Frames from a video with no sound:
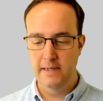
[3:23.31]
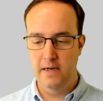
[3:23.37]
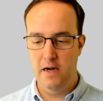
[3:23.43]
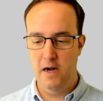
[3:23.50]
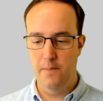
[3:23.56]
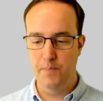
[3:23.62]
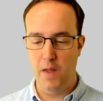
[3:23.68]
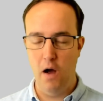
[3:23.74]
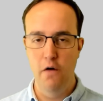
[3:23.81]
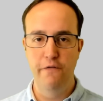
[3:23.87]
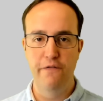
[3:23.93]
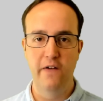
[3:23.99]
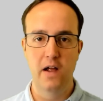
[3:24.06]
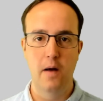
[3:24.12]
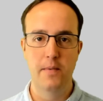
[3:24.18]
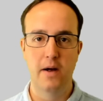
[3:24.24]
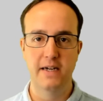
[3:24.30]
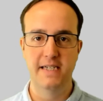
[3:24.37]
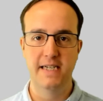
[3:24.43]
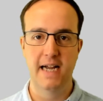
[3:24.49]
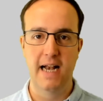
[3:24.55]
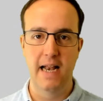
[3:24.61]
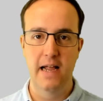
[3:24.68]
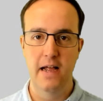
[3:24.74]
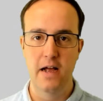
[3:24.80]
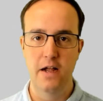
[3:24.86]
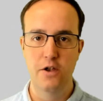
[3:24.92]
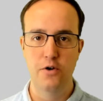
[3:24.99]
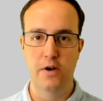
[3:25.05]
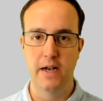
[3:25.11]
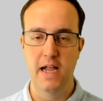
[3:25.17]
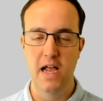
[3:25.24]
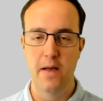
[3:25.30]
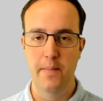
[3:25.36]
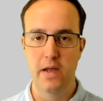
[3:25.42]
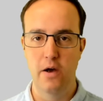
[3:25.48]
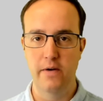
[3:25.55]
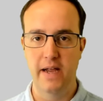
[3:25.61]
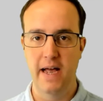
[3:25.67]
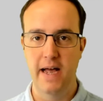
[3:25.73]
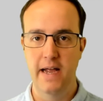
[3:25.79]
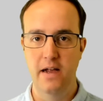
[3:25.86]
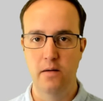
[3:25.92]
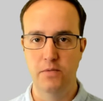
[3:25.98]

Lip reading: Hopefully I'm nice and clear and you can hear me okay.